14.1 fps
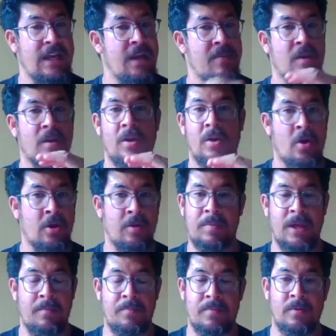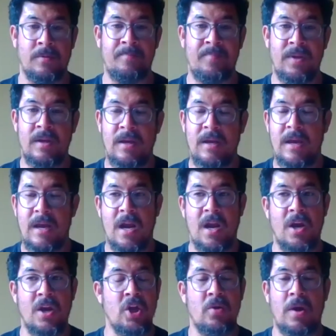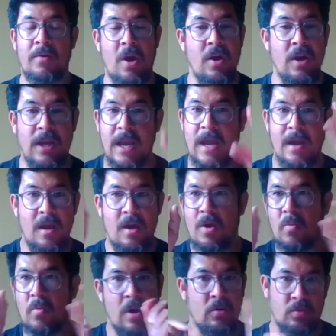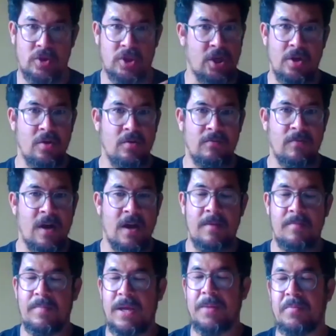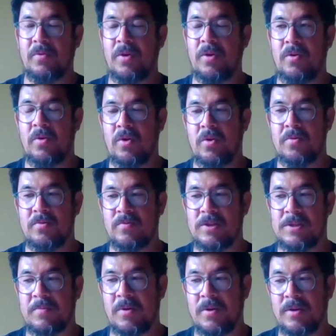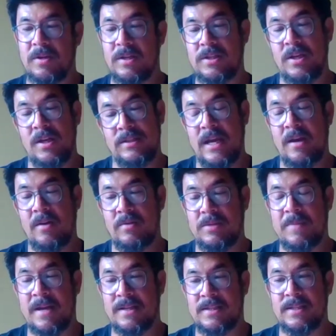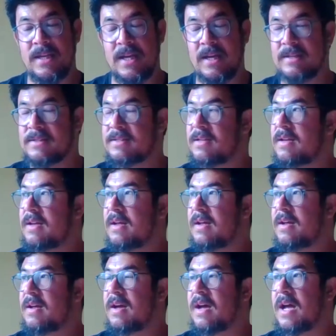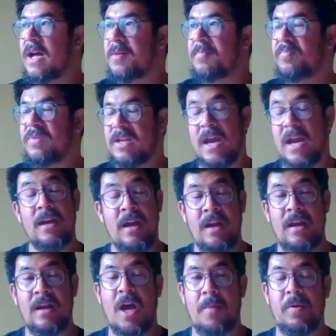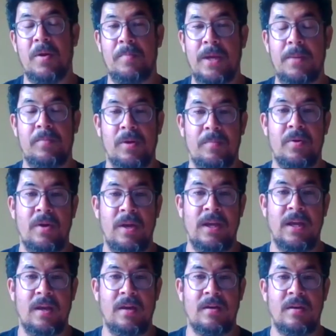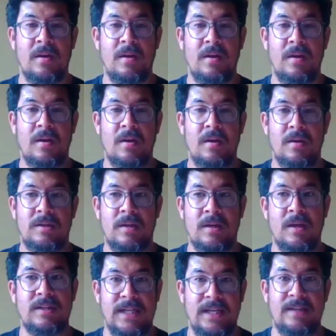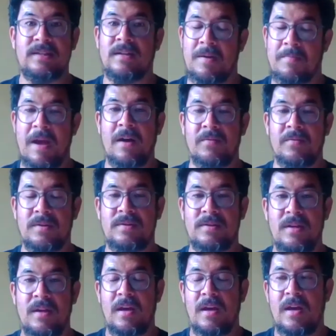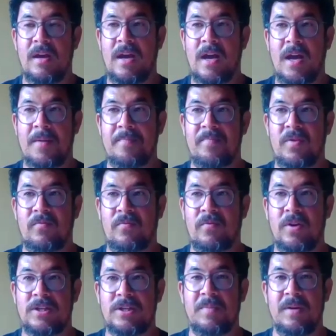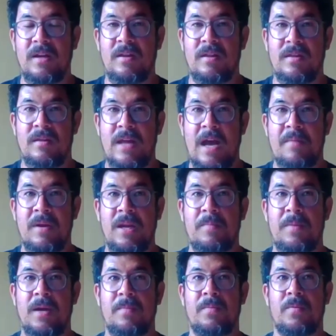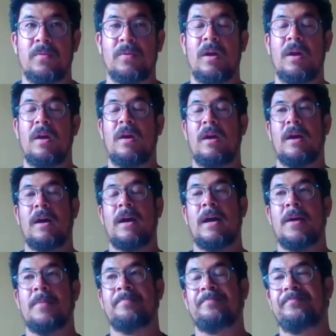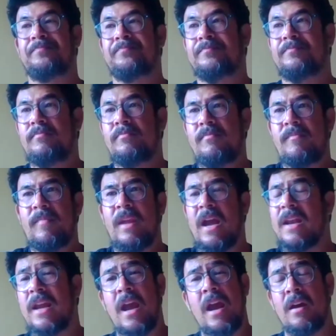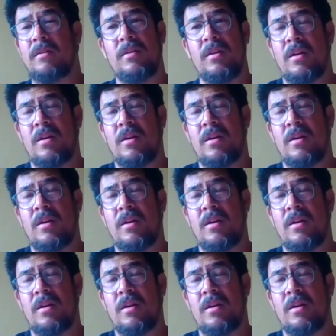email a lot of people, and I knew I would only get 1 or 2 right people who would respond. It turns out it was about 6. Yeah, and a couple of people are putting in decent amounts for it to be that many people. Um, and yeah,